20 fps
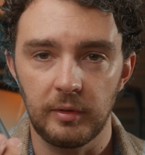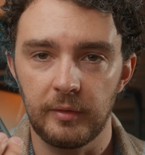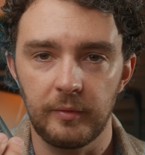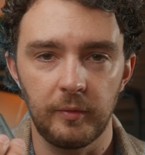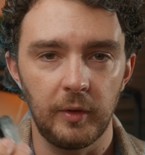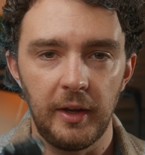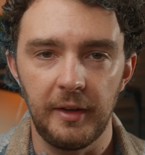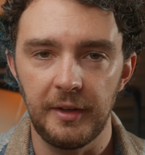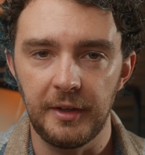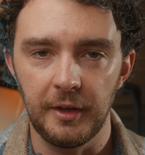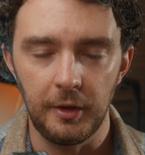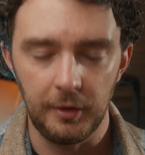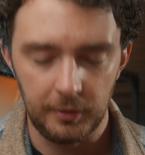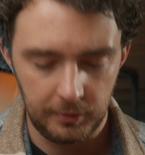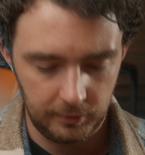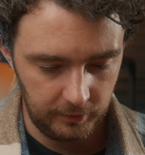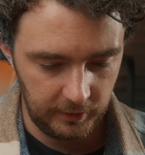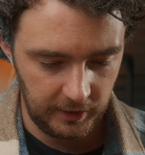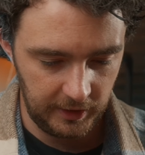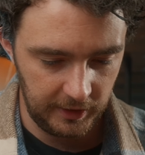there you
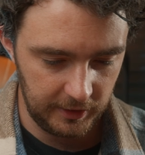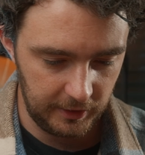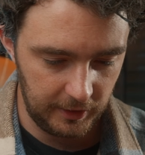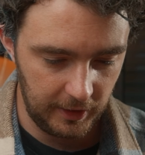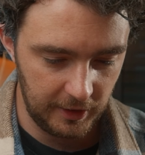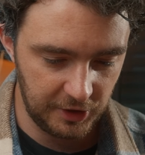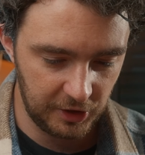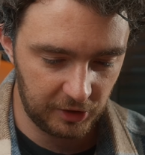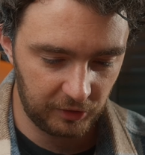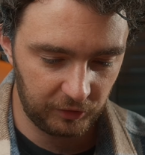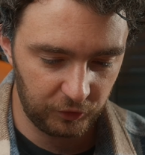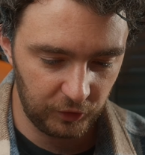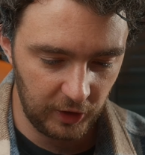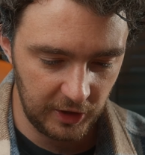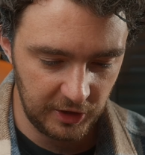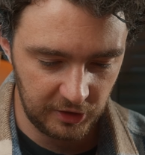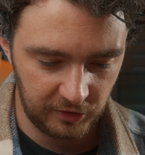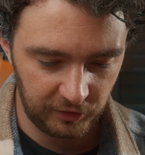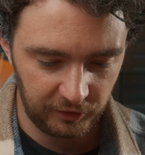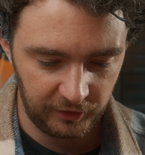go. They
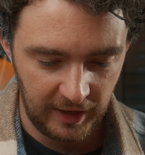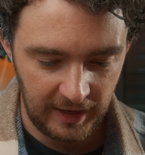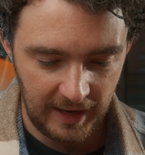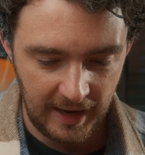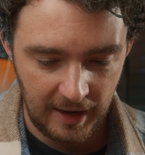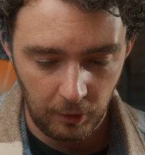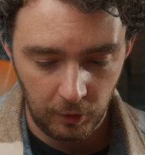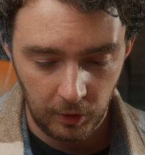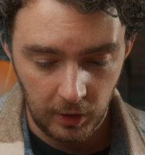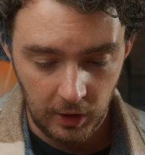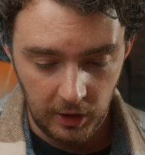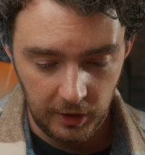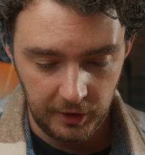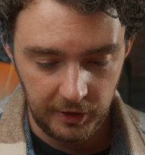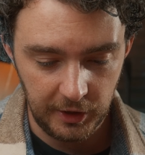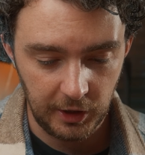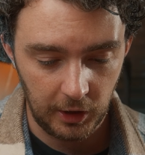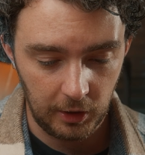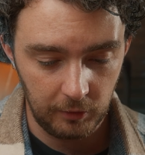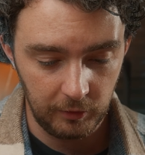just fell out.
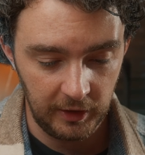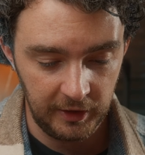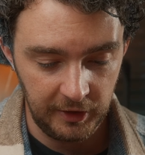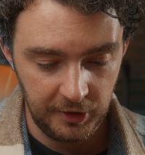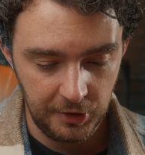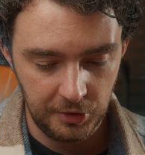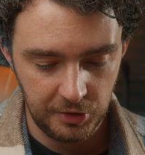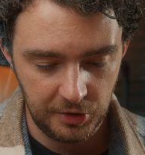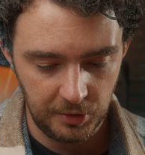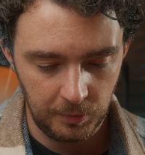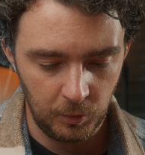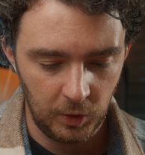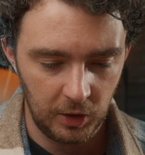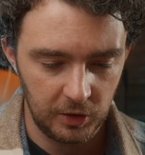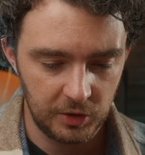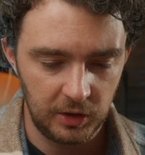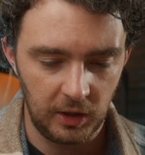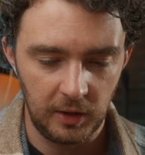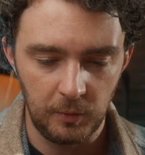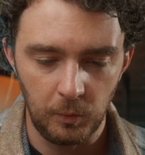You can't really use them
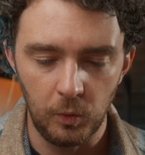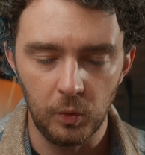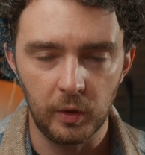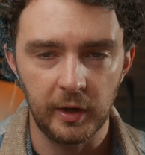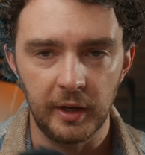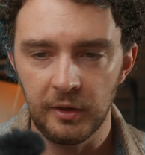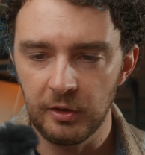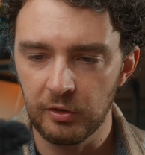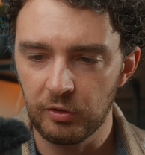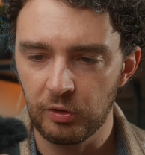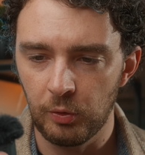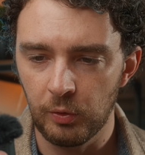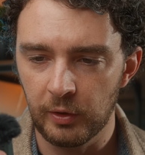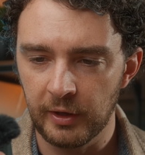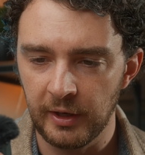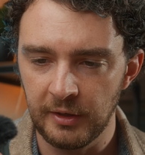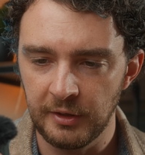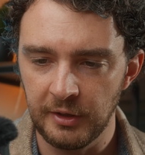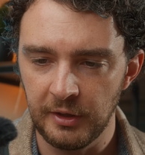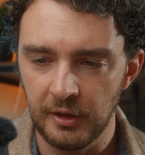whilst like walking and
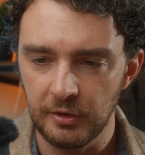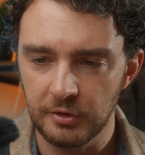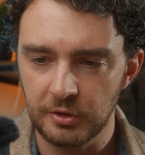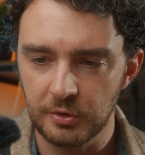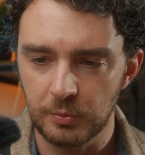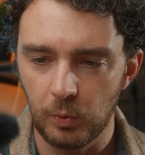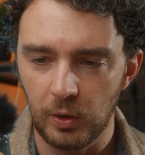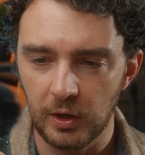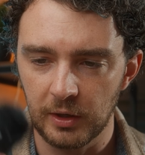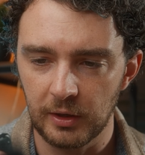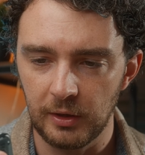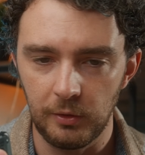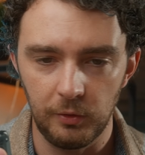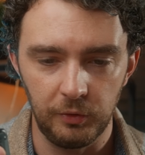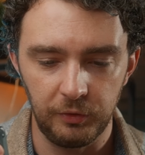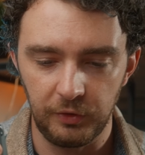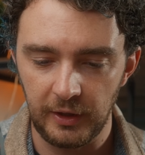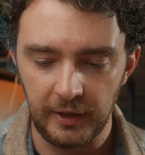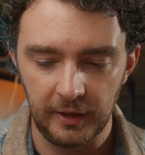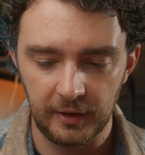talking, you know, just one little
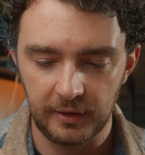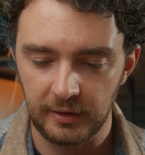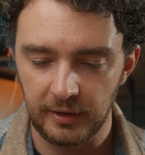flick